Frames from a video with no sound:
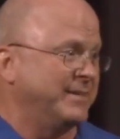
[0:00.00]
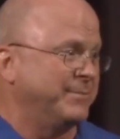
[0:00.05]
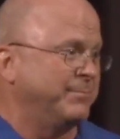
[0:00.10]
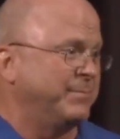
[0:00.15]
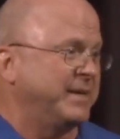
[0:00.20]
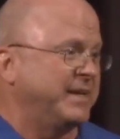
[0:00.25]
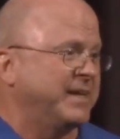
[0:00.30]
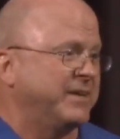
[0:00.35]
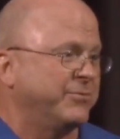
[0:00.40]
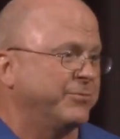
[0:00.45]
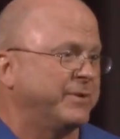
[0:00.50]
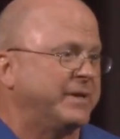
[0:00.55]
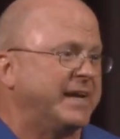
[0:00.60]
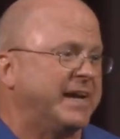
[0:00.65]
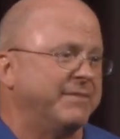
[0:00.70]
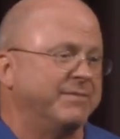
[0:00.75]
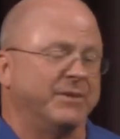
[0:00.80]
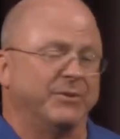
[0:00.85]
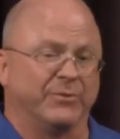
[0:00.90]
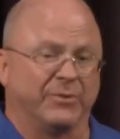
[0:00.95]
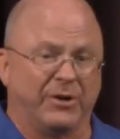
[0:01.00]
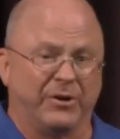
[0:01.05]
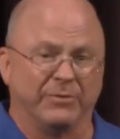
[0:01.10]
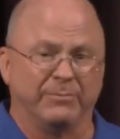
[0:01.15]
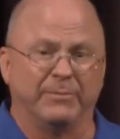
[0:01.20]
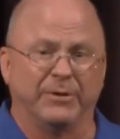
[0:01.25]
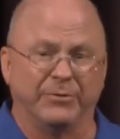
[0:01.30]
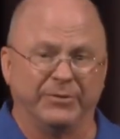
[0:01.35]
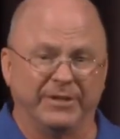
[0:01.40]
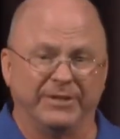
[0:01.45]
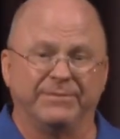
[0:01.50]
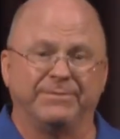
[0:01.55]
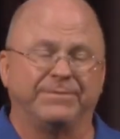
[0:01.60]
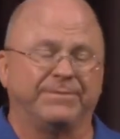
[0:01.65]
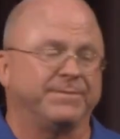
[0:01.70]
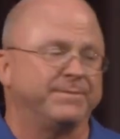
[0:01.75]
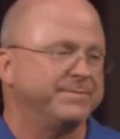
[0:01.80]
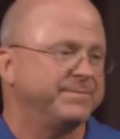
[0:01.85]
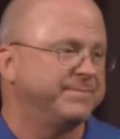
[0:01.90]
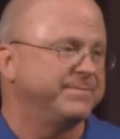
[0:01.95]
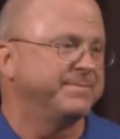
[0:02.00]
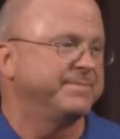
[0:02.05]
because we have the wrong motive.